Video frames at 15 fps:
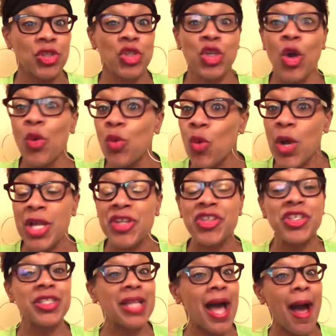no
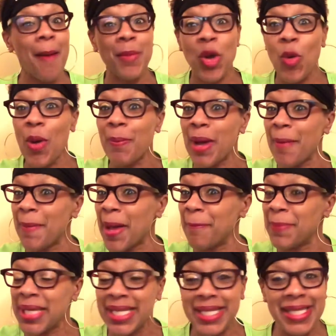questions. I'm going about my
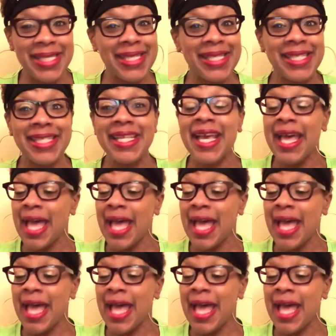business.